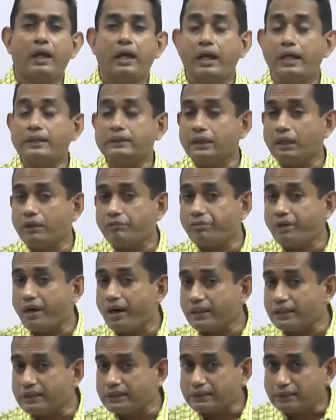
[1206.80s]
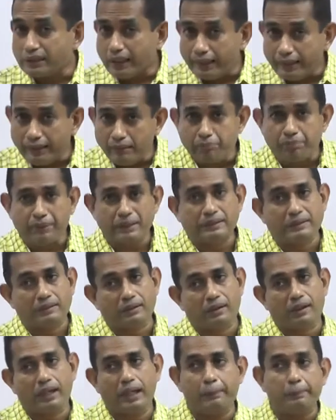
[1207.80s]
SLFRS 9
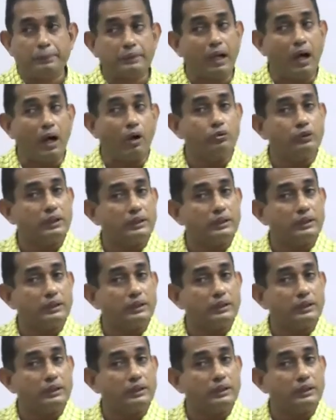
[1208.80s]
prescribes how